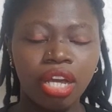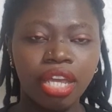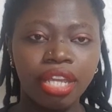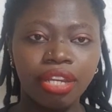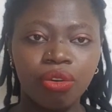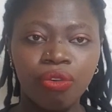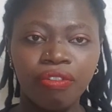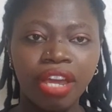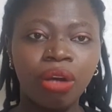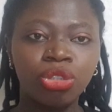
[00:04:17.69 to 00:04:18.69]
in
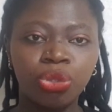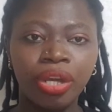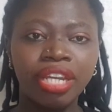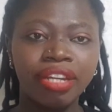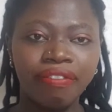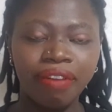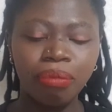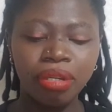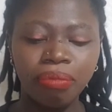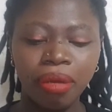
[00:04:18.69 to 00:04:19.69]
Korea or joining a
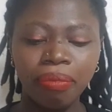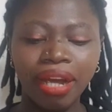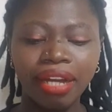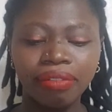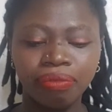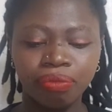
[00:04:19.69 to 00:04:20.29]
family member,